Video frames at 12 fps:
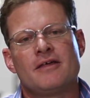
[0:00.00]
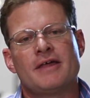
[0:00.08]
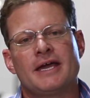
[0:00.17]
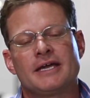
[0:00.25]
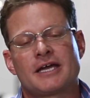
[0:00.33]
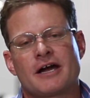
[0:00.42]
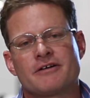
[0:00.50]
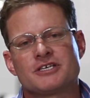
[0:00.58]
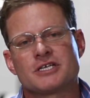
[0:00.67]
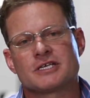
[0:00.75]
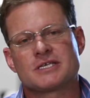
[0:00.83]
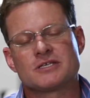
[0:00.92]
they
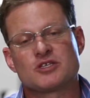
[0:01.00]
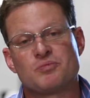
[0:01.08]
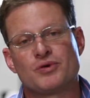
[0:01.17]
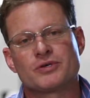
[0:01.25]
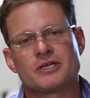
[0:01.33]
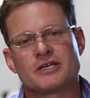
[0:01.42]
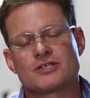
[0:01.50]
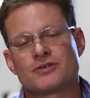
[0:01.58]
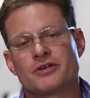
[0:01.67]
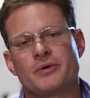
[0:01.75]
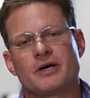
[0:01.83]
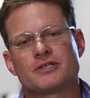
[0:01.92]
encouraged us and supported us
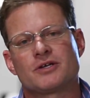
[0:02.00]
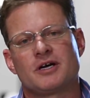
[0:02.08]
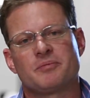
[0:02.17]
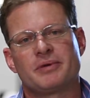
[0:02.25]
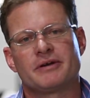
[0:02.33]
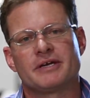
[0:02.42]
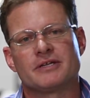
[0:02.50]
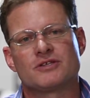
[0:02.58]
through our trial period.